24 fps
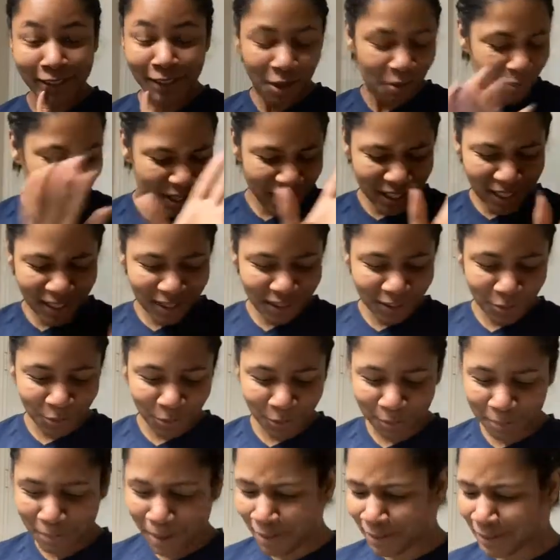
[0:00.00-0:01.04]
I wasn't into them.
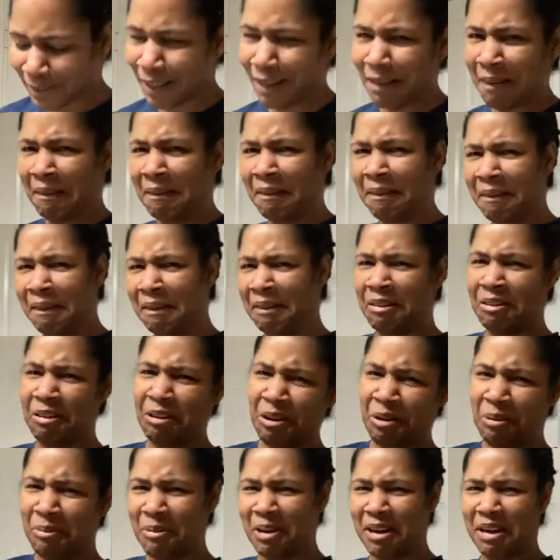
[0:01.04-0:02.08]
I was like, who's gonna
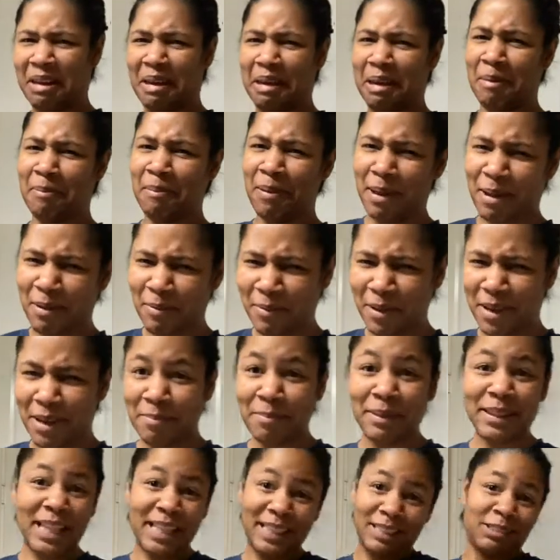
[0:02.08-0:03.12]
want a headband wig? But
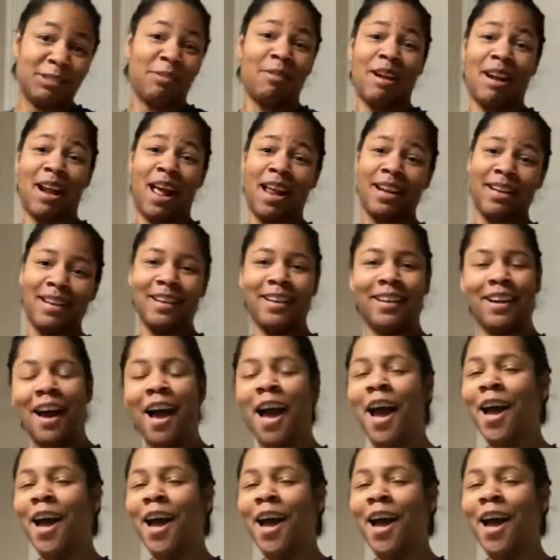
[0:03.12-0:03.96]
that's a great idea.